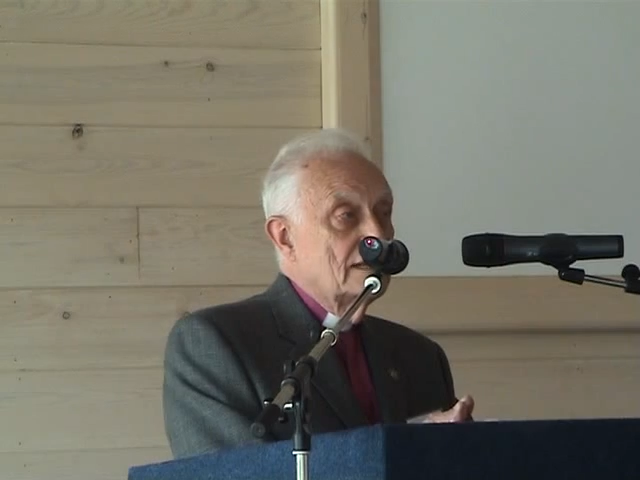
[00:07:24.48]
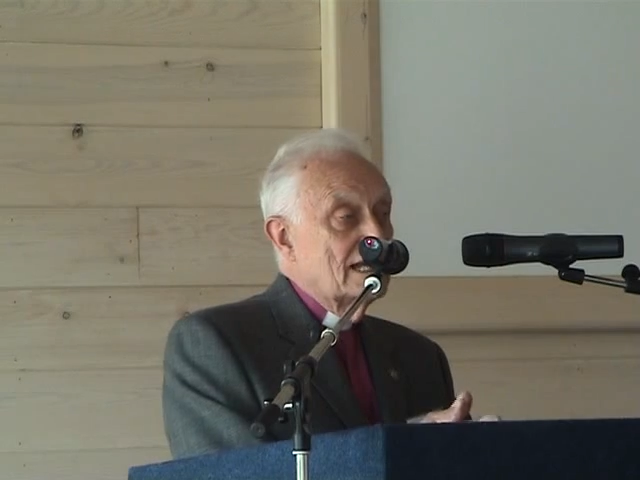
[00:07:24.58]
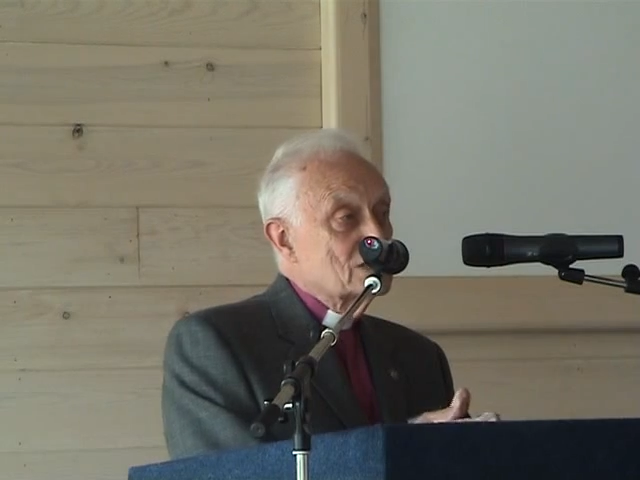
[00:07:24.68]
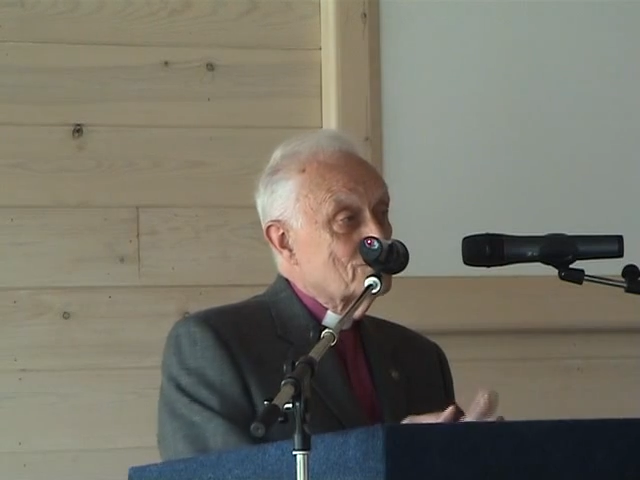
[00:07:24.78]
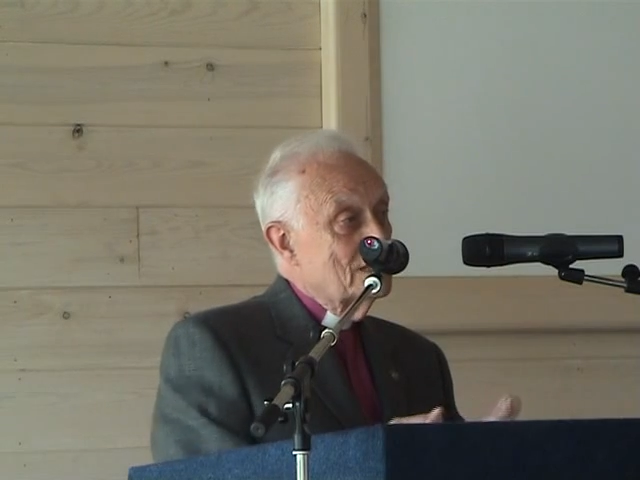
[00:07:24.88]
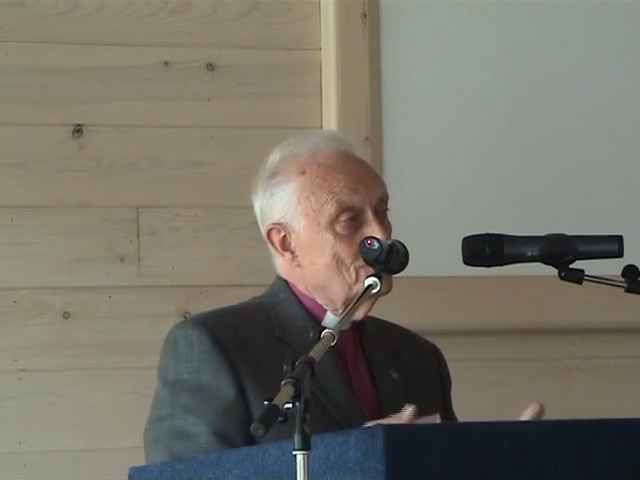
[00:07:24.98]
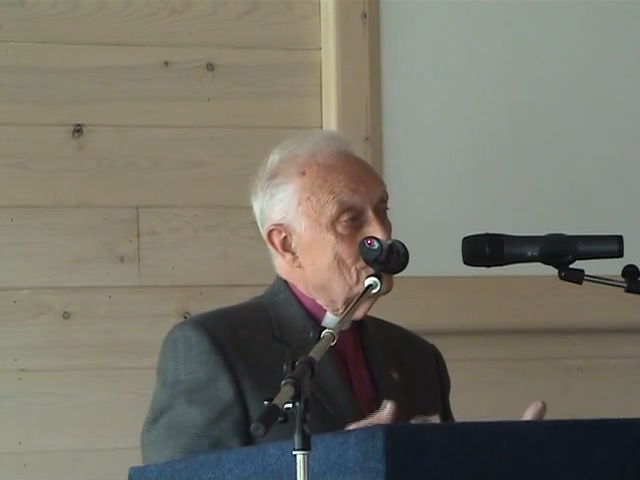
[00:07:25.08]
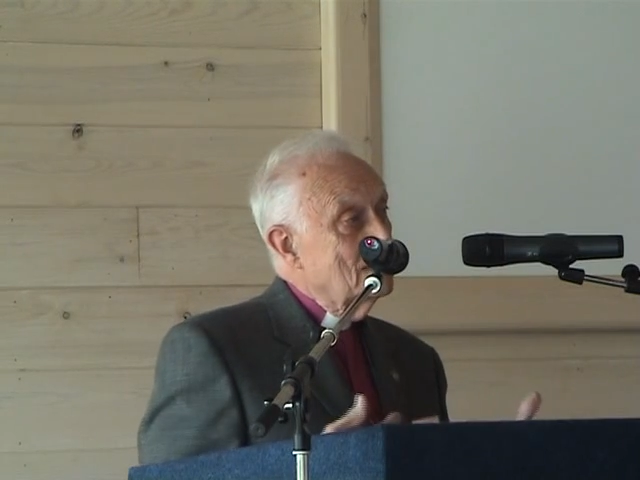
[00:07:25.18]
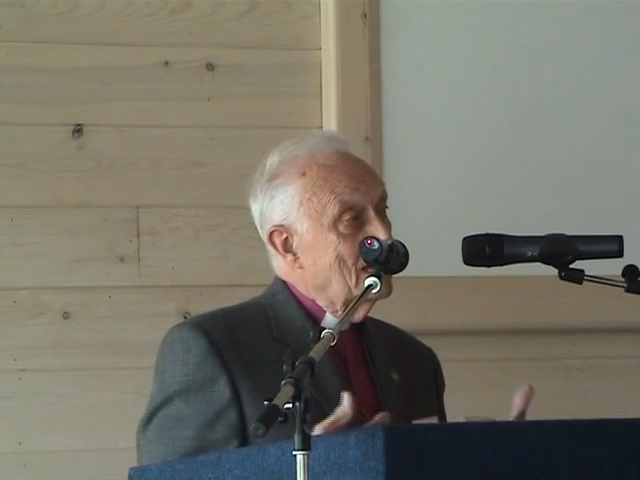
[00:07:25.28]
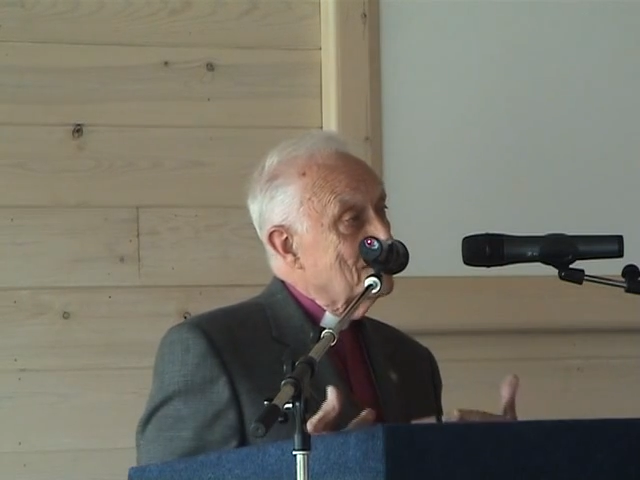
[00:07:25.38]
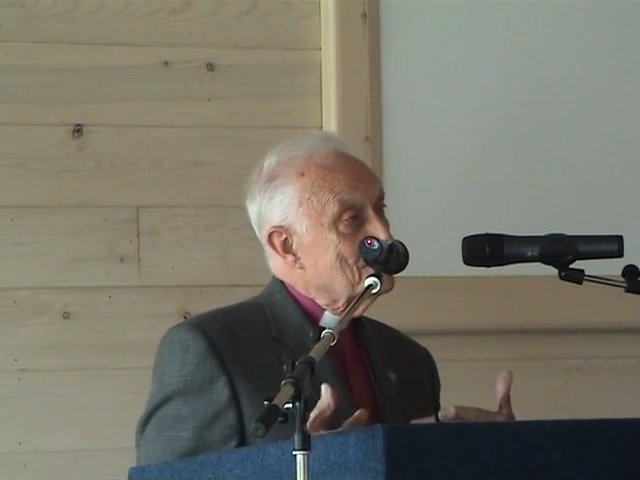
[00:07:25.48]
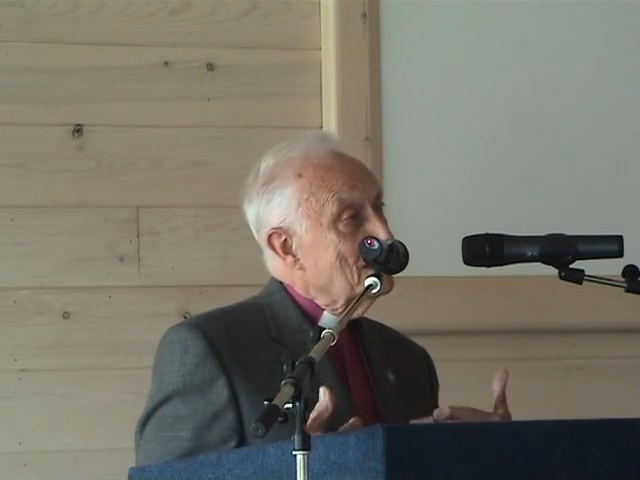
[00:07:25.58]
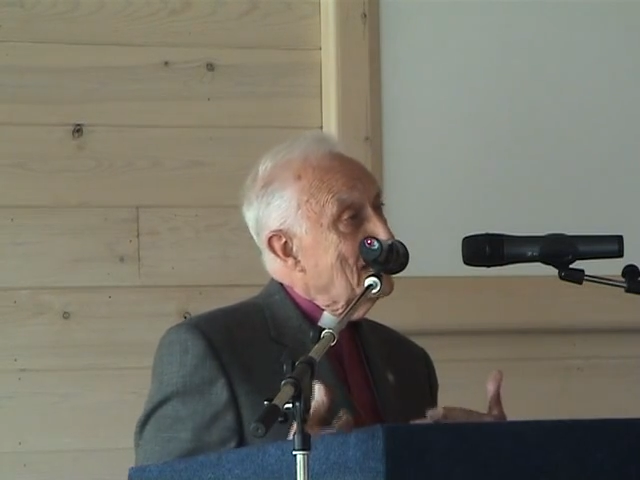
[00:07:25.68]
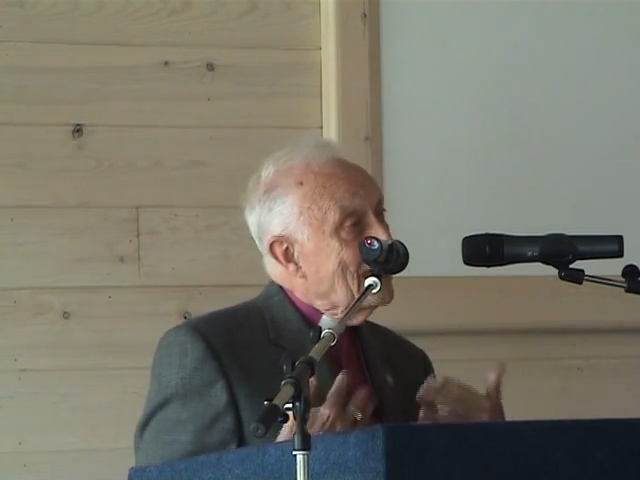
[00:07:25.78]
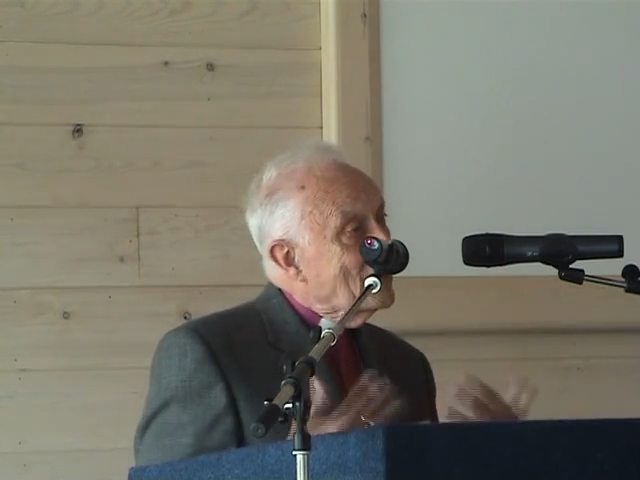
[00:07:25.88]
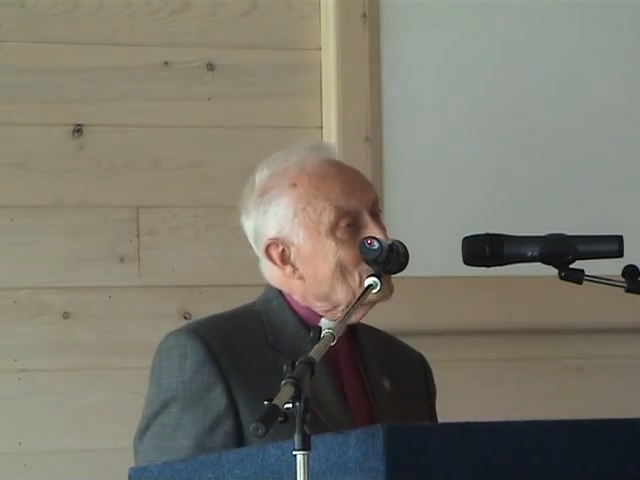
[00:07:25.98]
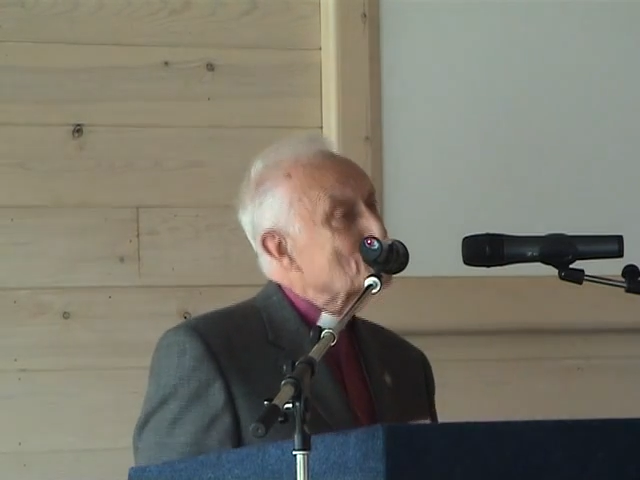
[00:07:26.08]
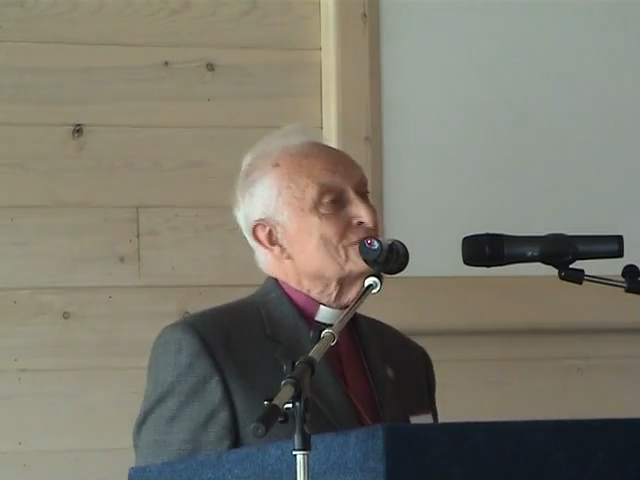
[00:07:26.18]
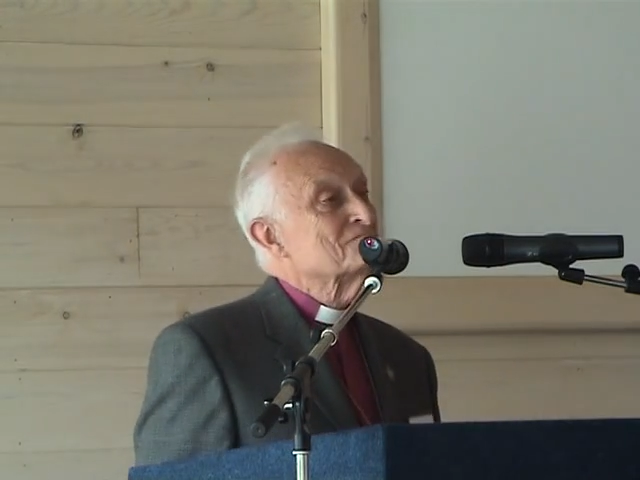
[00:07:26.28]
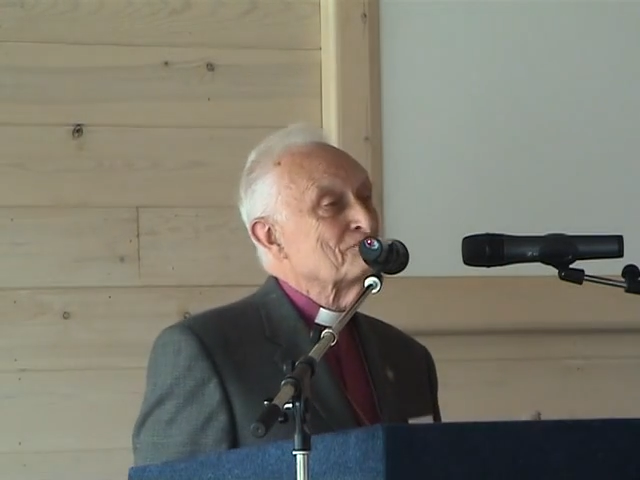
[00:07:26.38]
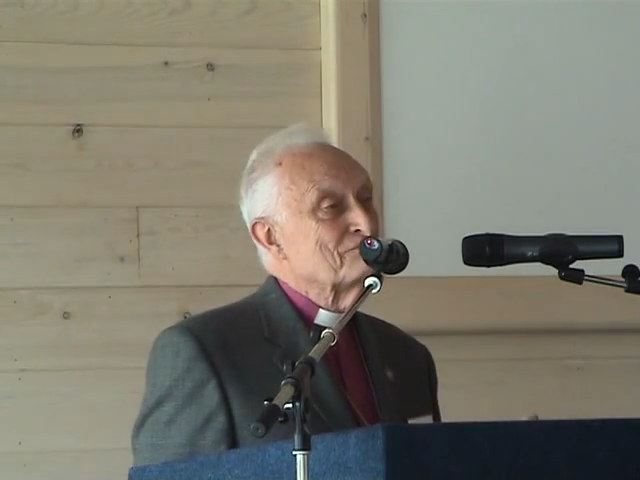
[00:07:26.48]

As people are allowed,